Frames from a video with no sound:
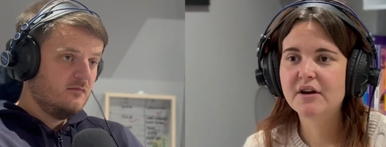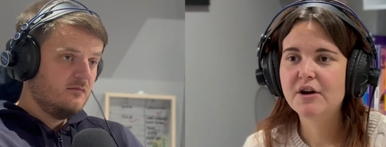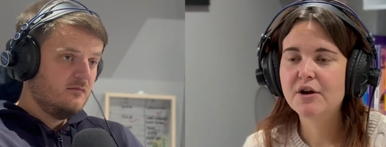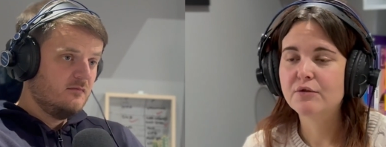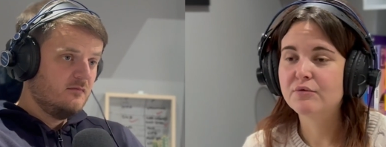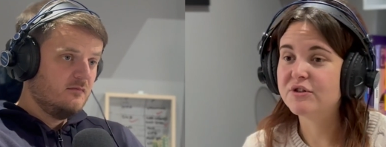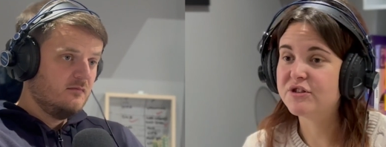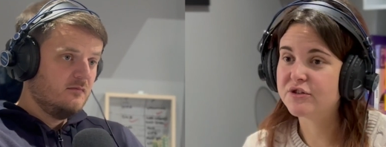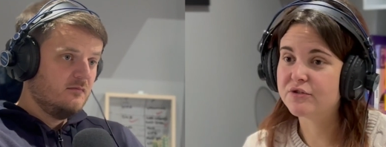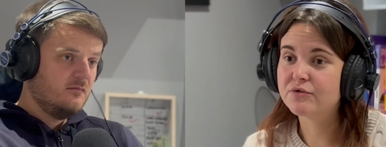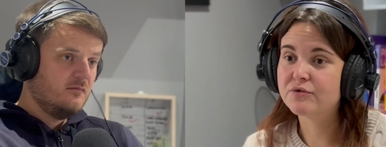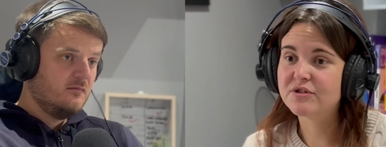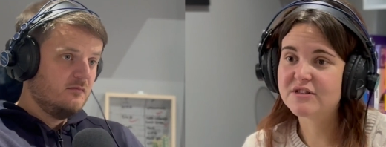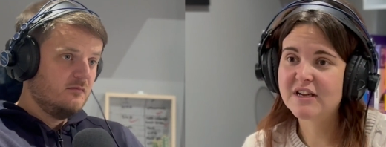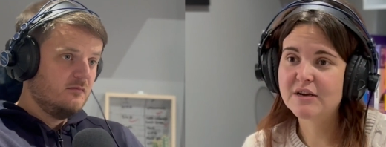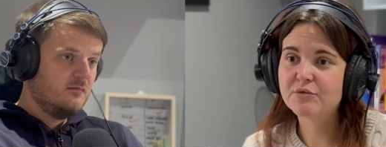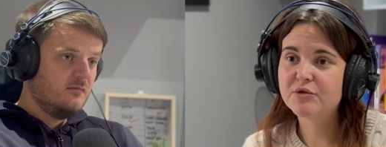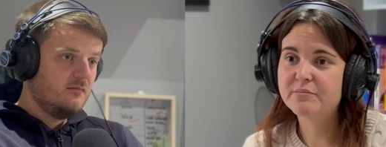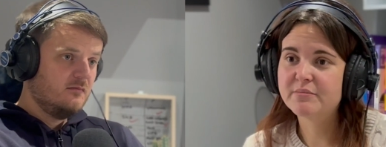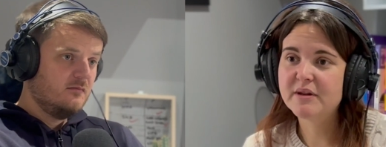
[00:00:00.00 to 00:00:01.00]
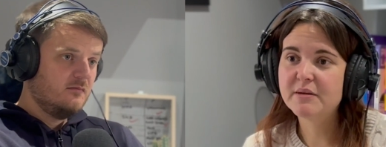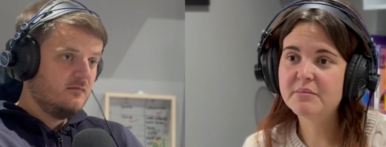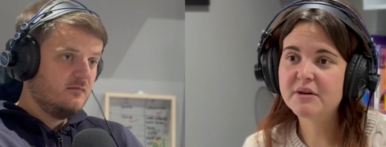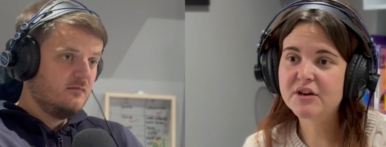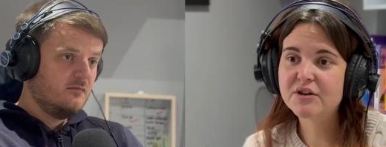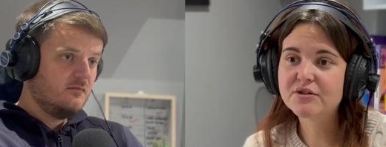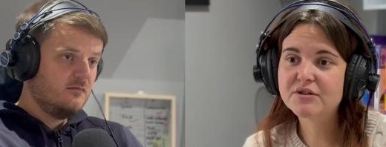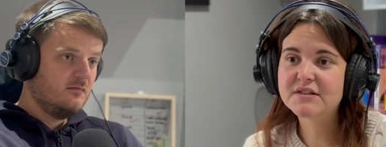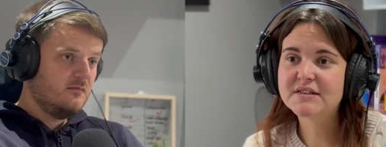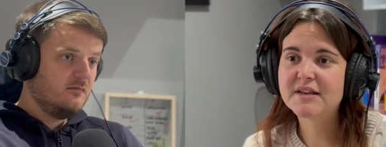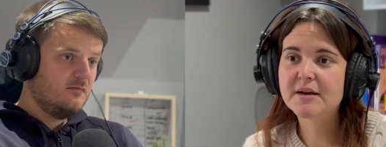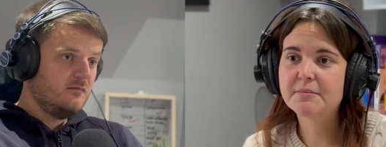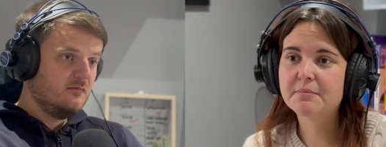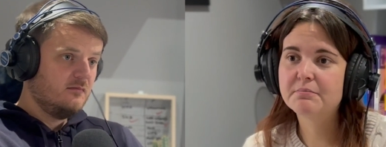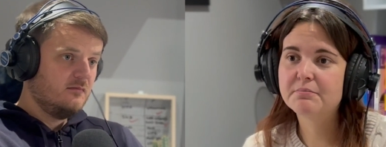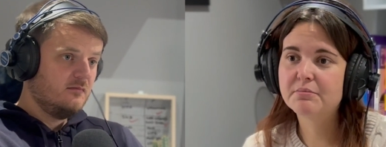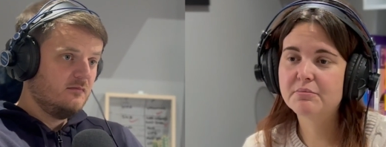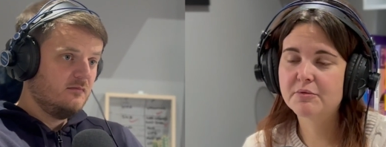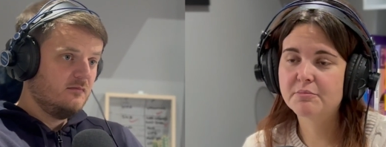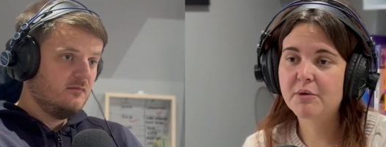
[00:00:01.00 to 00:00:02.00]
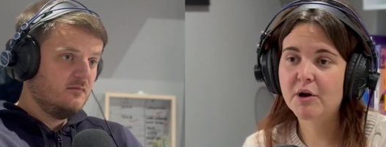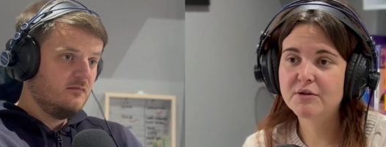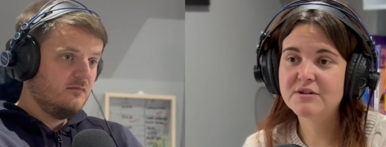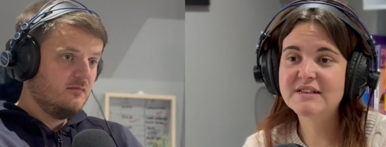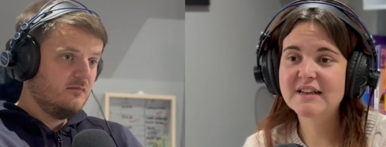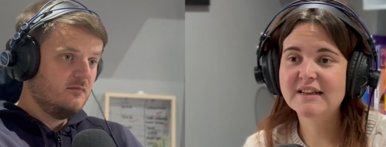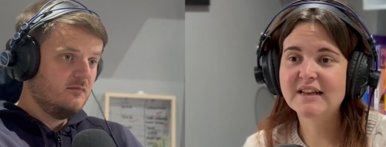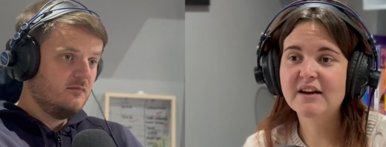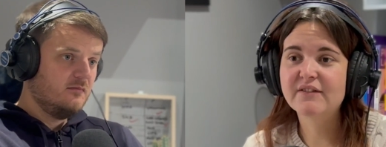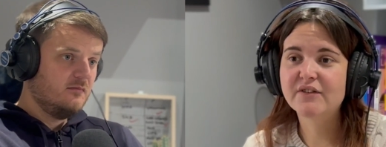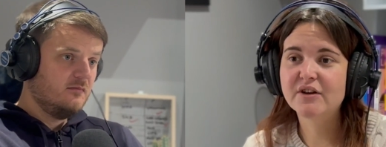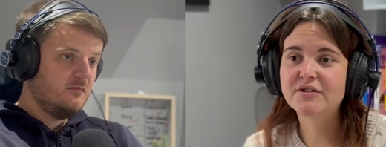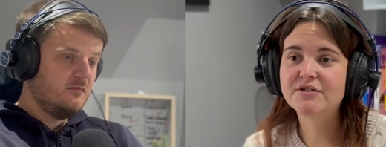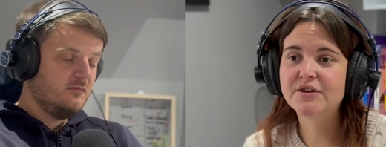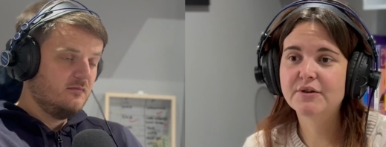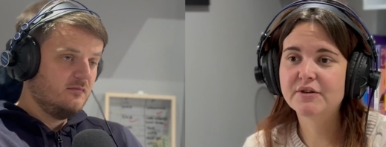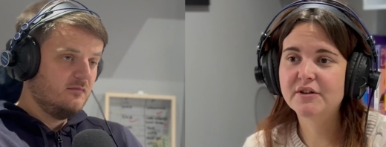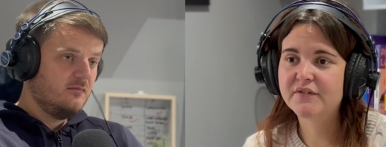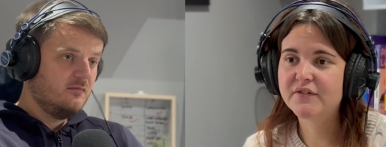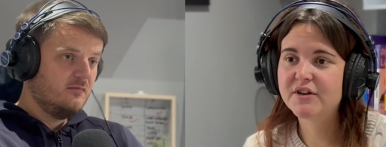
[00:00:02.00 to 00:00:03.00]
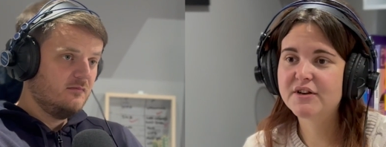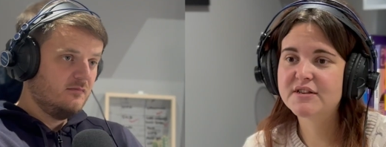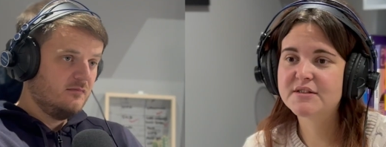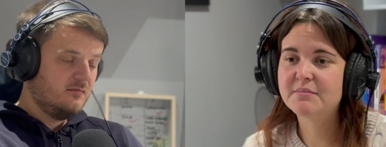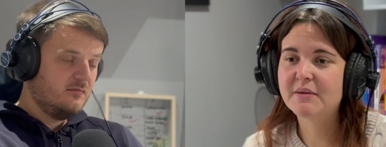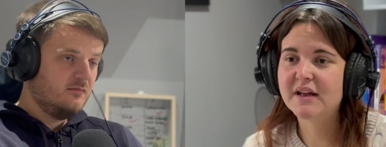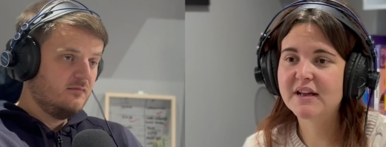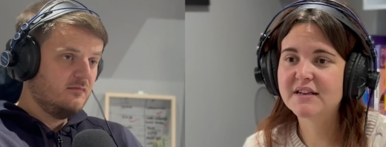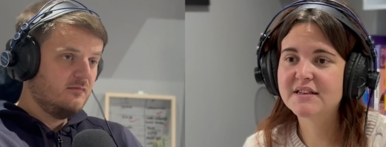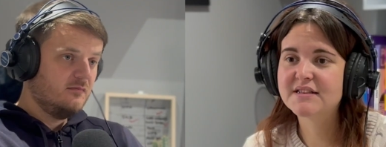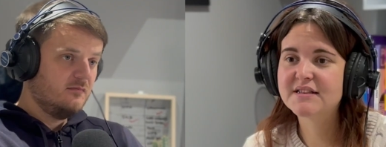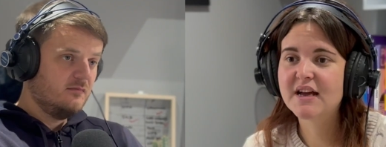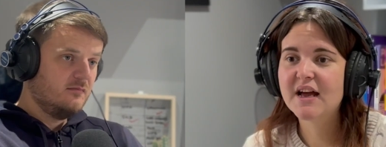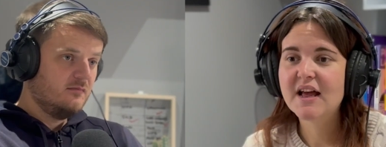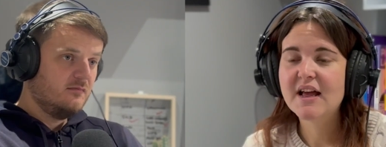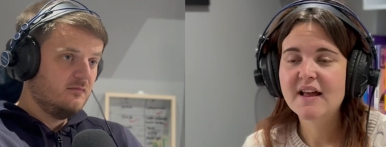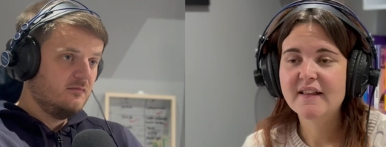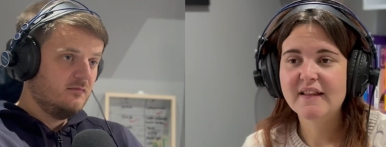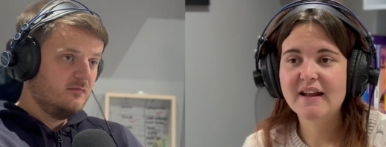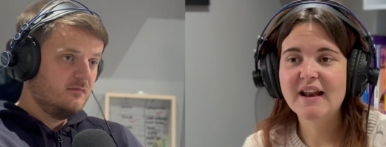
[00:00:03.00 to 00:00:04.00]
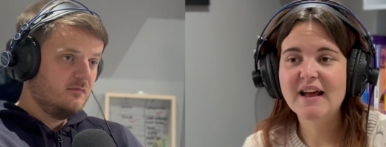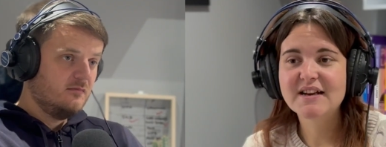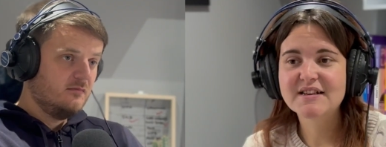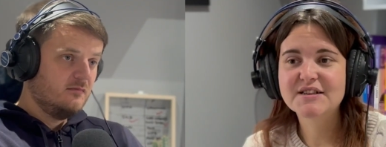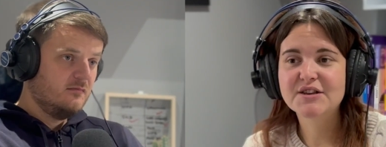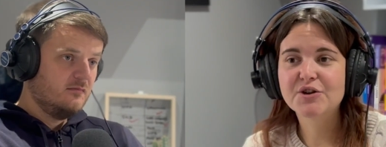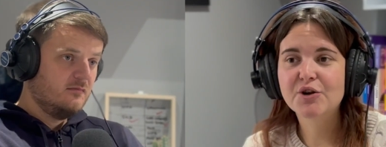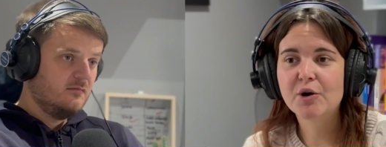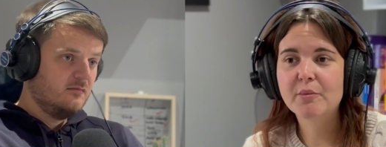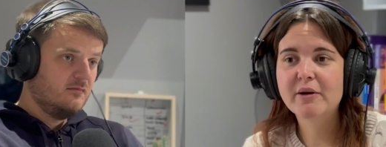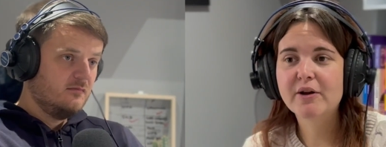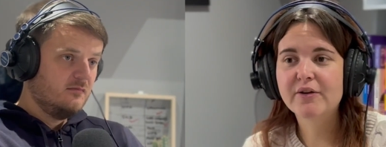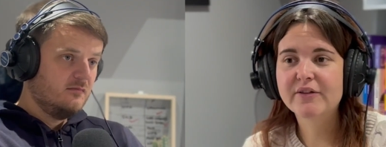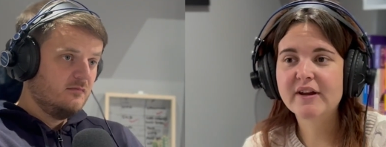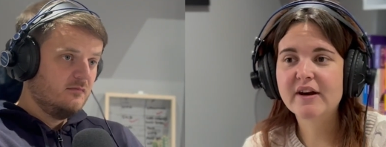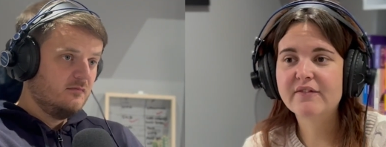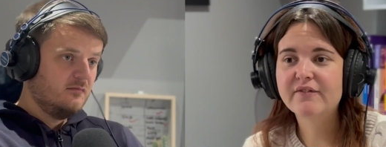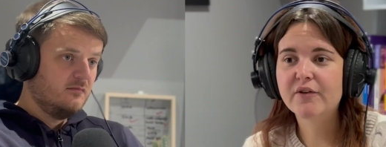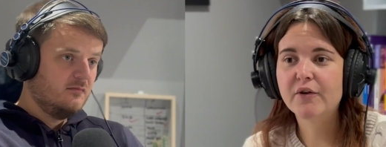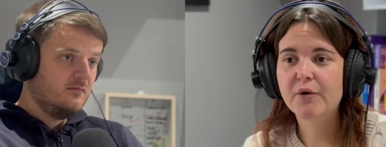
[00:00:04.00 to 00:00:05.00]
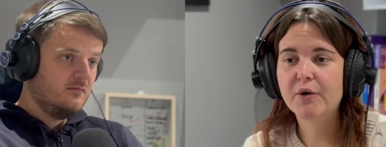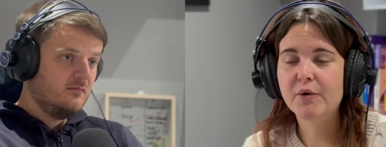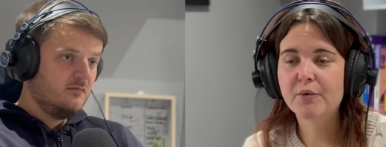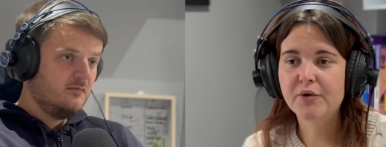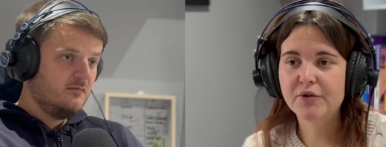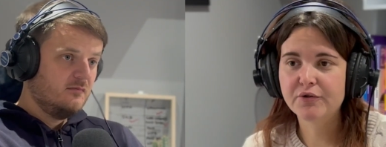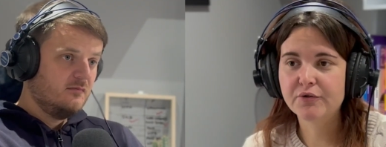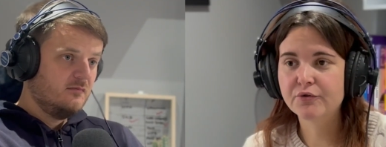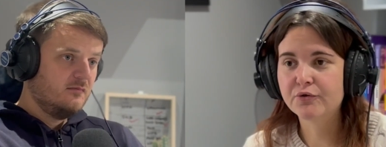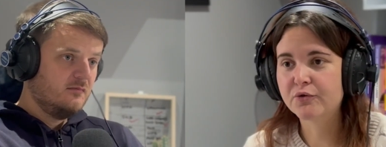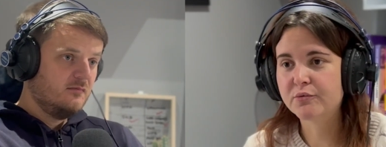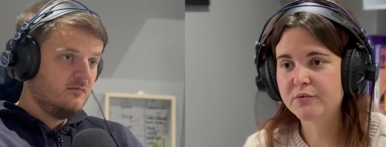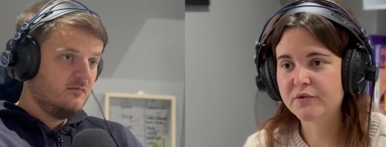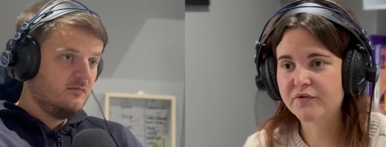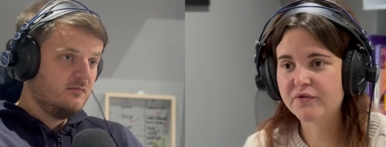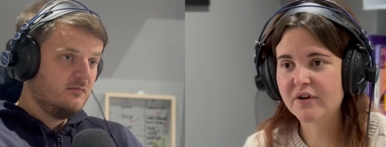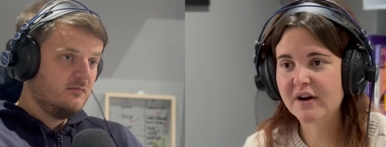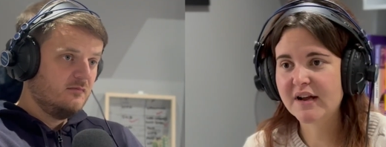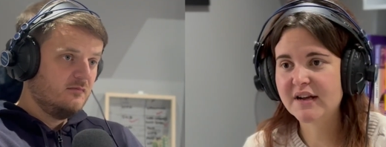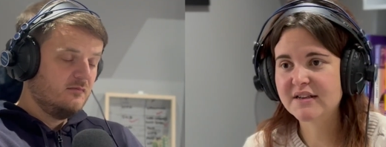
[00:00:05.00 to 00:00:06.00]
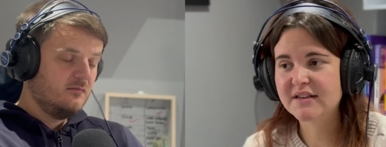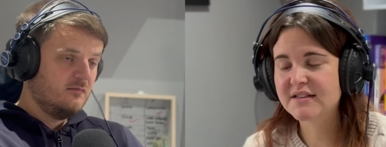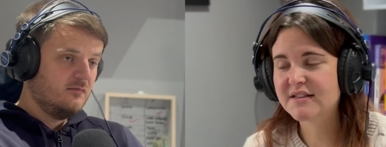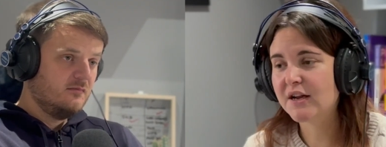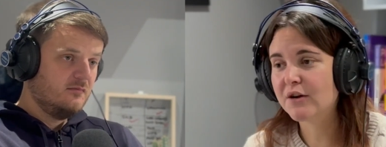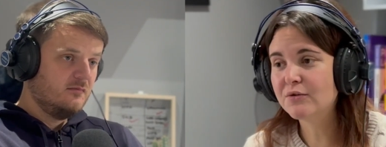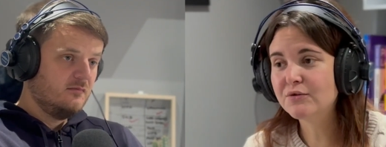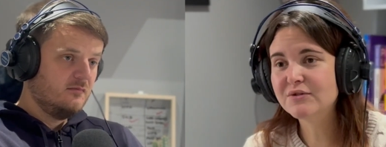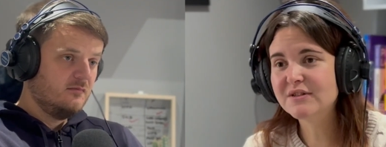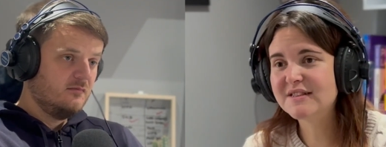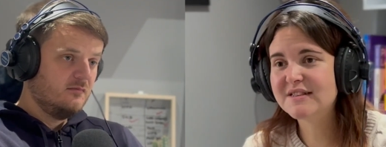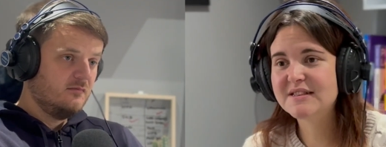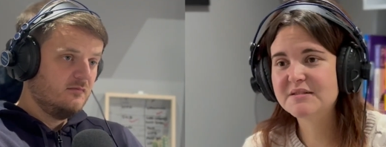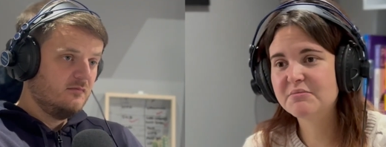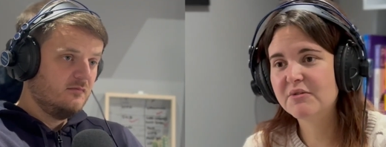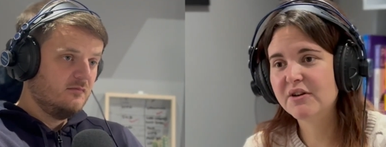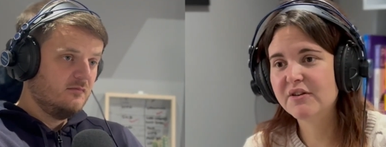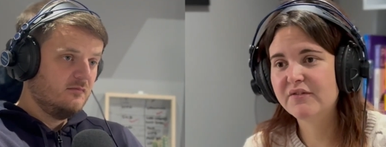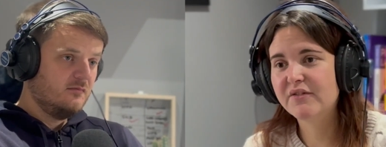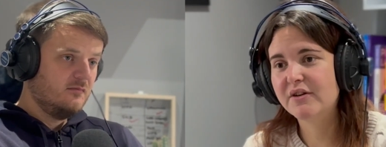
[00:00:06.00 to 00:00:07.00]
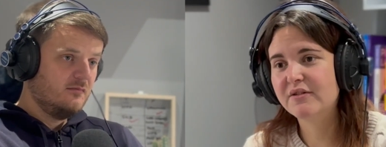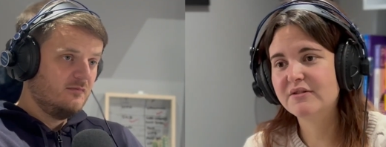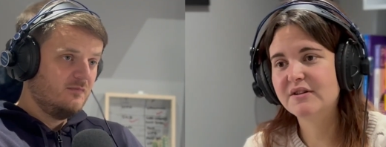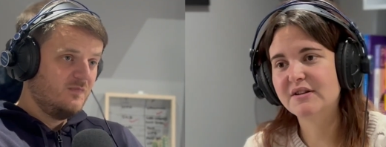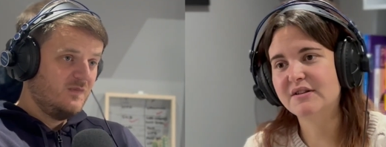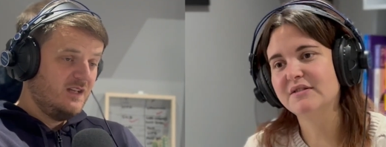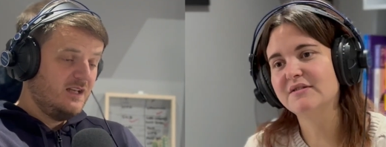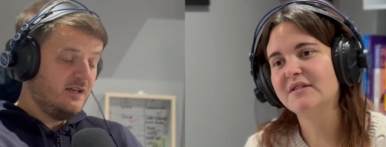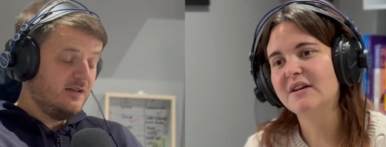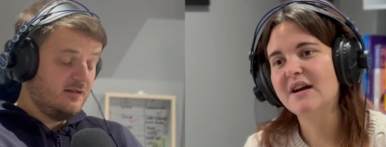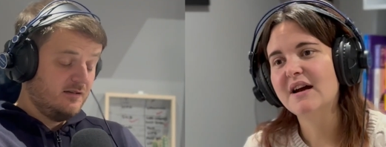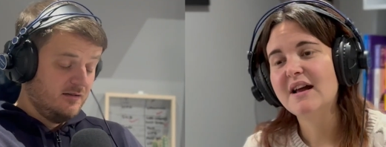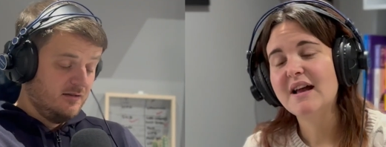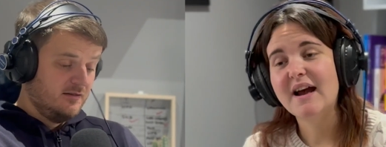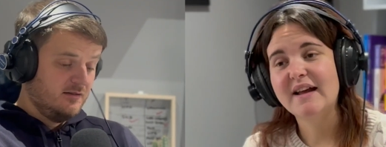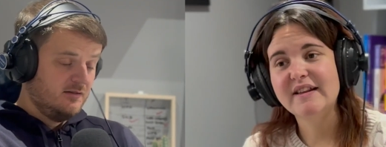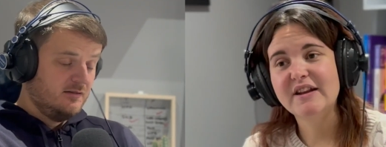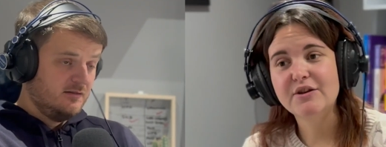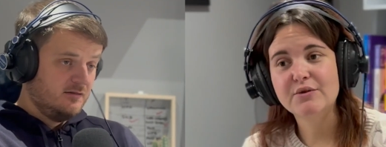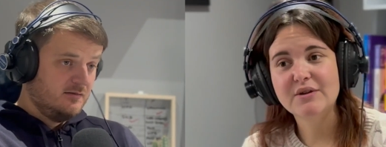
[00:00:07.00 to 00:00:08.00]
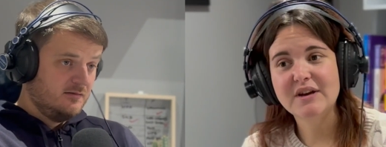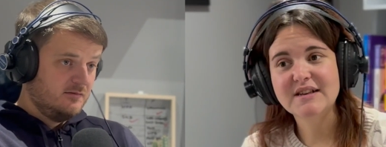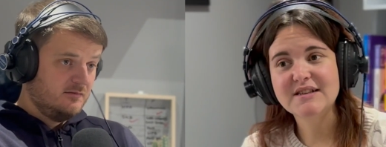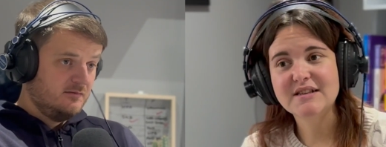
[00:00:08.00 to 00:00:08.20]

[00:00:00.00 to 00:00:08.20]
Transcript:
Speaker 1: which of course they would be because they're posting that photo in the first place, they'll actually comment on that photo on your normal thread and say, "Oh, this is my photo." Yeah. And then you'll get